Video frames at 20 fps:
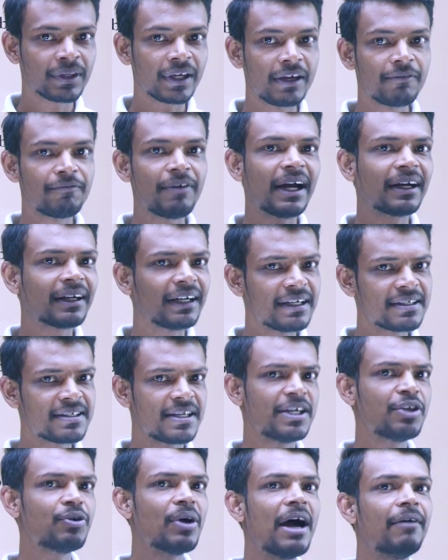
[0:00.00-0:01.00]
In fact, let's
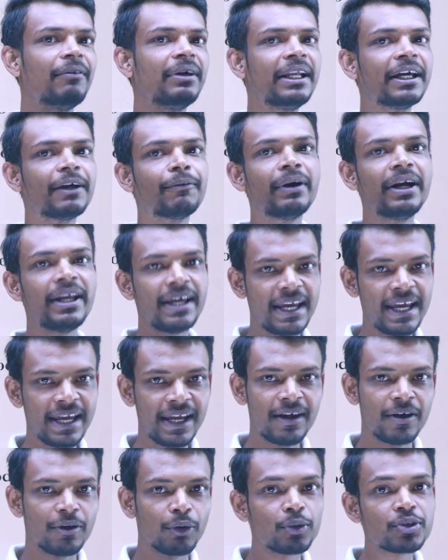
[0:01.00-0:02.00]
say you have a liquid
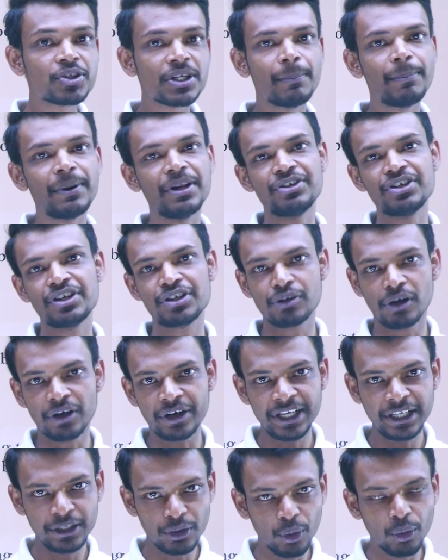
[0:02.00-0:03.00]
A whose temperature is
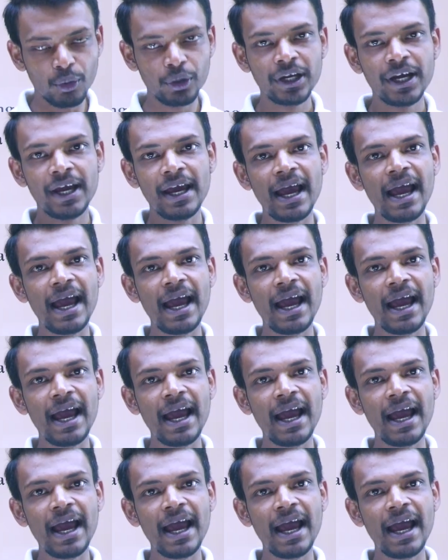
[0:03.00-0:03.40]
already known,